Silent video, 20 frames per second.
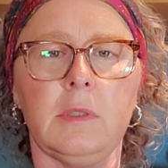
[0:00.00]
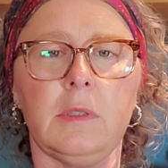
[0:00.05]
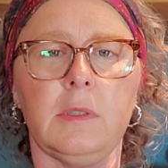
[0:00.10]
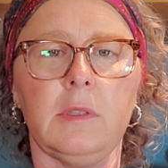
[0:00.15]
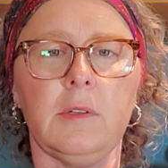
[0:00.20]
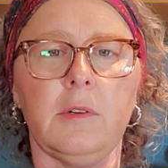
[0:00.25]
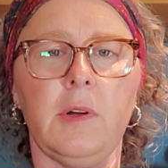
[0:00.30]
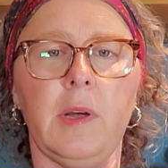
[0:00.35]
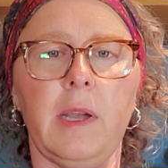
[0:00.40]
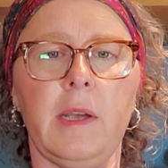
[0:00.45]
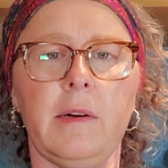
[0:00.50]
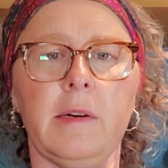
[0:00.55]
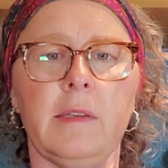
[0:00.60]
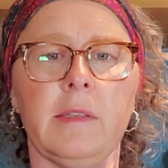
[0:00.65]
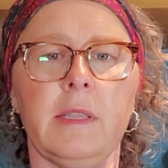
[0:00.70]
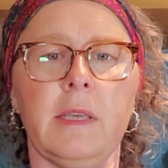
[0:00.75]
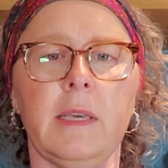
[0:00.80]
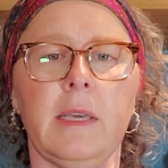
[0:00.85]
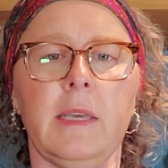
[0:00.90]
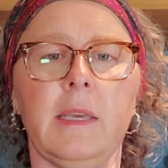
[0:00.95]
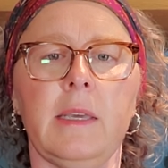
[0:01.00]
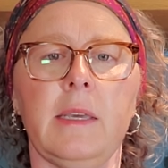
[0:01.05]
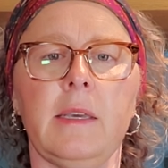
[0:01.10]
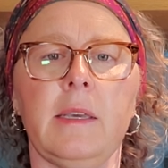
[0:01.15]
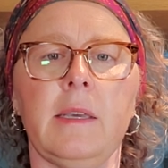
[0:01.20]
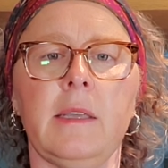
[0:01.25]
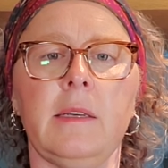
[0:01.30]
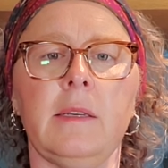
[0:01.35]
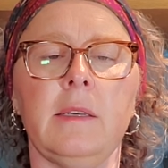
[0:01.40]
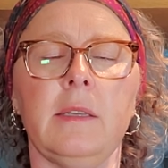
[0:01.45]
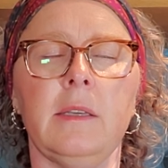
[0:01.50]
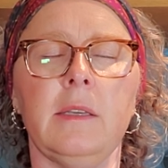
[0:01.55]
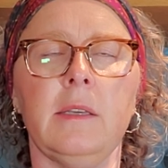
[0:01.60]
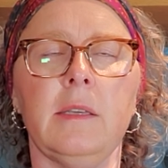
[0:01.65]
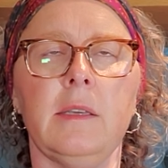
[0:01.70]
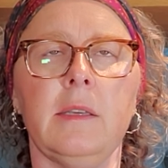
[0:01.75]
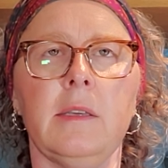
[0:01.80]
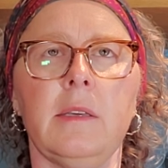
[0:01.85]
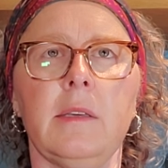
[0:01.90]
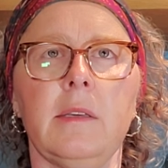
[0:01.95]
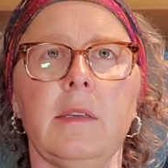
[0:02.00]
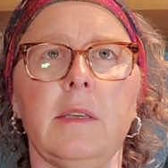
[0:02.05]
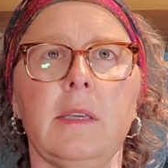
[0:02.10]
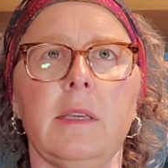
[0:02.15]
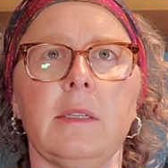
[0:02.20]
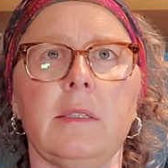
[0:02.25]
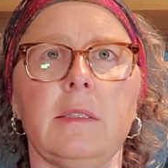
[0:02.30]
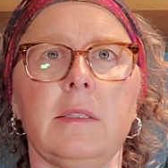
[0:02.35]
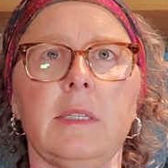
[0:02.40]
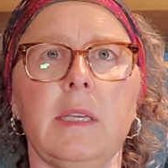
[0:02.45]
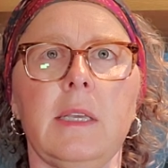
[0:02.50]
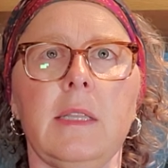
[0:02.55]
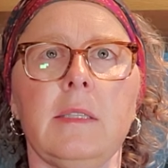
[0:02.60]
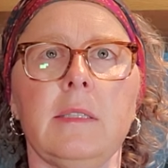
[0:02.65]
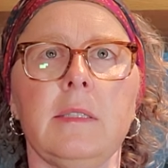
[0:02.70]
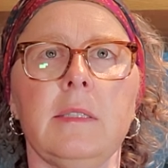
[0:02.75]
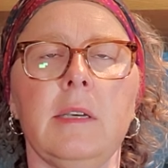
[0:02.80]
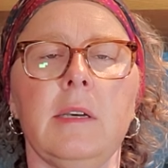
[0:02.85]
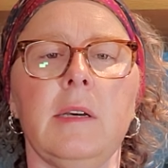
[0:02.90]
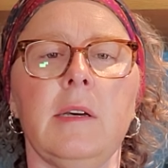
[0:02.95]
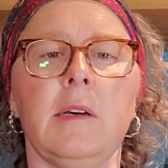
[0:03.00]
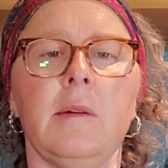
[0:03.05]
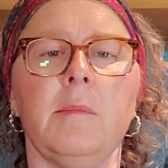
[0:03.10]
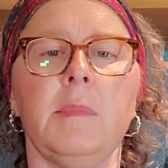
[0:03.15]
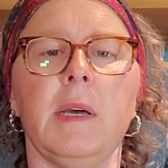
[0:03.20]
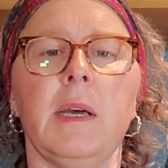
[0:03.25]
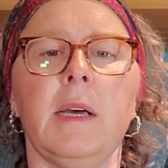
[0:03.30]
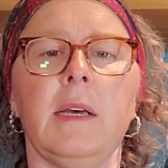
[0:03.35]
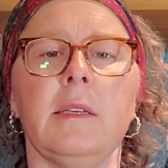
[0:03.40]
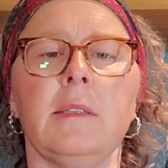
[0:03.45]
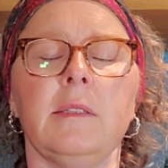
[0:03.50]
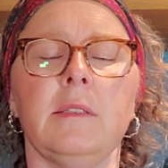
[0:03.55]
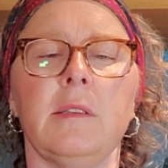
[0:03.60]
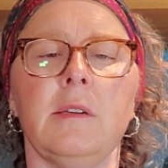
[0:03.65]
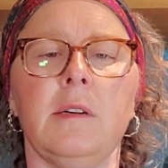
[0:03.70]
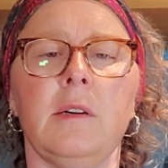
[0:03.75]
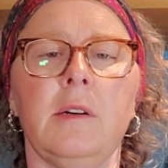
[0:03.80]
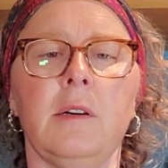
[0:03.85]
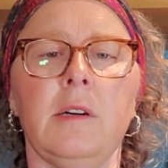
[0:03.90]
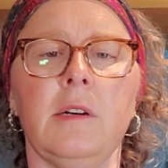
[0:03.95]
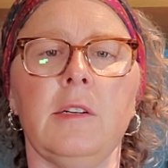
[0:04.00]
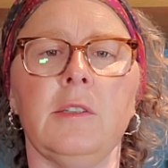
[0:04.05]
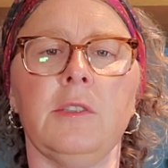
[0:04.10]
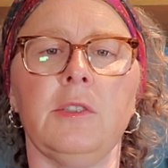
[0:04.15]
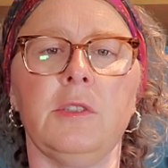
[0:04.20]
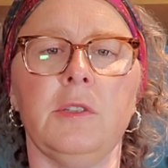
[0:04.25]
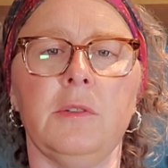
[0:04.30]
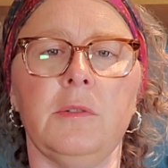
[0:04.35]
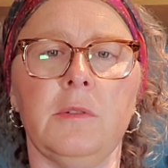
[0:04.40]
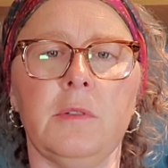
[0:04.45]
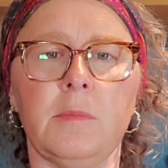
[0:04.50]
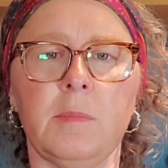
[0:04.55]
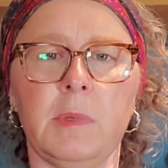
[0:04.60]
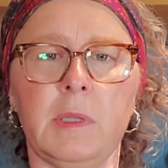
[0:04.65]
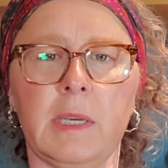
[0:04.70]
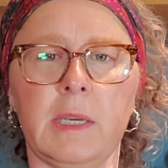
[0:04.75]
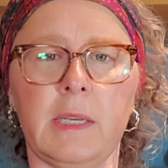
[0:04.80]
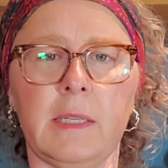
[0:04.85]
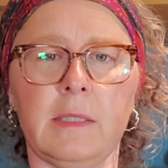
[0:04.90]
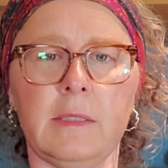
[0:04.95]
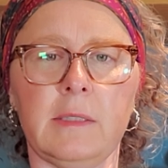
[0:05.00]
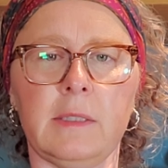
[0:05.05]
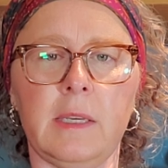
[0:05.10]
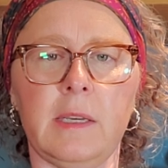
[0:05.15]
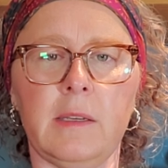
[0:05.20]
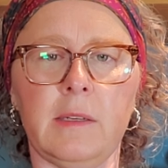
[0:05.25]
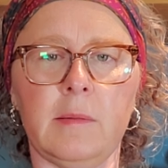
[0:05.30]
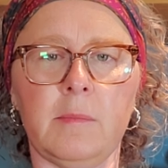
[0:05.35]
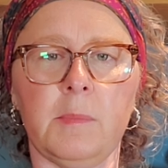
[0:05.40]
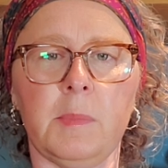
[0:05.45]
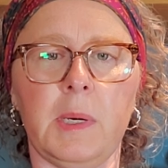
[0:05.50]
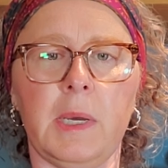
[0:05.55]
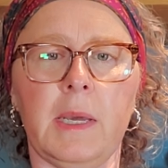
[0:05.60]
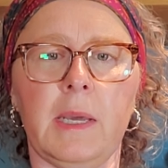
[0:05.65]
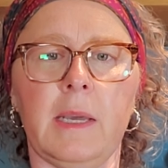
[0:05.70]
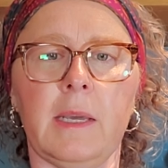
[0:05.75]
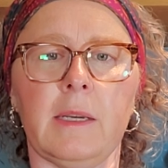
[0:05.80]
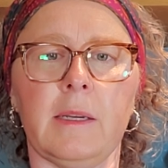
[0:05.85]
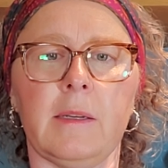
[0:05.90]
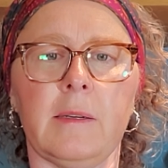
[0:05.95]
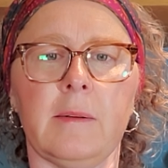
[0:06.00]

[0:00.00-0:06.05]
Crown of the head extends up, eyes of the heart, shoulder blades down and back.